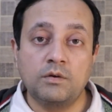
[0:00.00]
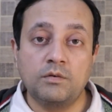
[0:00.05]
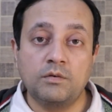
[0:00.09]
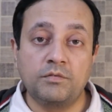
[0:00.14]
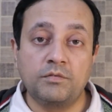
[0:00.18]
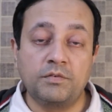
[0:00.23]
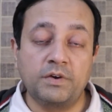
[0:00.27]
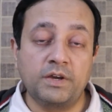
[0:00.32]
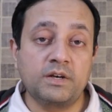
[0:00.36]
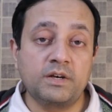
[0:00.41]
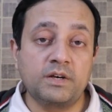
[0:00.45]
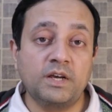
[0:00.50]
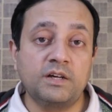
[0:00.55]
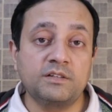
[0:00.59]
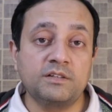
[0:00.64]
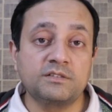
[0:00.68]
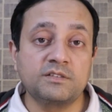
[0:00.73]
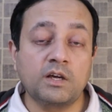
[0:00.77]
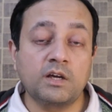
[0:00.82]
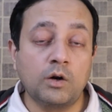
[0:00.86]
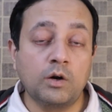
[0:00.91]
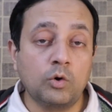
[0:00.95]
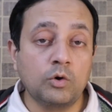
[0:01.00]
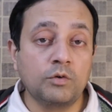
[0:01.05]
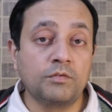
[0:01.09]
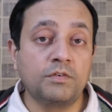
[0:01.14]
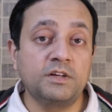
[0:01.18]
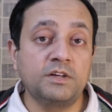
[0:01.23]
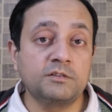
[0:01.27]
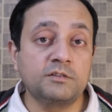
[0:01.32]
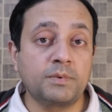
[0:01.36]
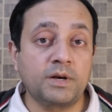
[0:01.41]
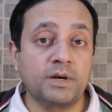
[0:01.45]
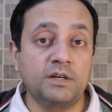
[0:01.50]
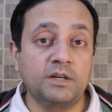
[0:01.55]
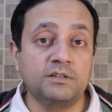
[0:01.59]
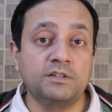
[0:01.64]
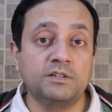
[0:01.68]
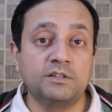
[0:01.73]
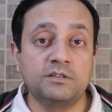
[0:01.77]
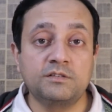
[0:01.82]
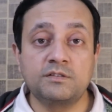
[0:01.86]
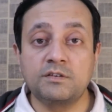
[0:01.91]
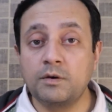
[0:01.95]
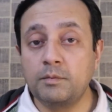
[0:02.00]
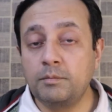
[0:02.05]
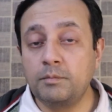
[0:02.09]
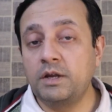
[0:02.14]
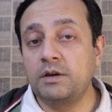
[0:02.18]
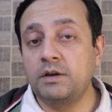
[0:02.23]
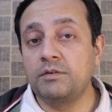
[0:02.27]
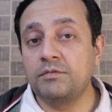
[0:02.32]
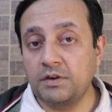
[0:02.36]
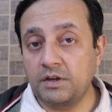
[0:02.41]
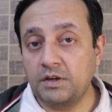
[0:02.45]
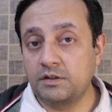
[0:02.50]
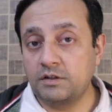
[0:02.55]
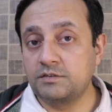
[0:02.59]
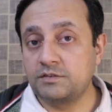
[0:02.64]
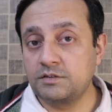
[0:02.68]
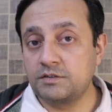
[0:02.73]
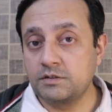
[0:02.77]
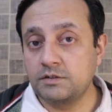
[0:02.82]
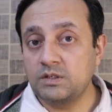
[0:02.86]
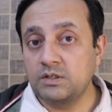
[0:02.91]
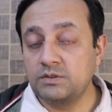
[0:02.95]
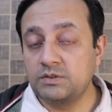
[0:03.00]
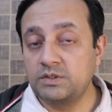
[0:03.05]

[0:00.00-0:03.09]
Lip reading: Whereas Cloudways prices remain fixed.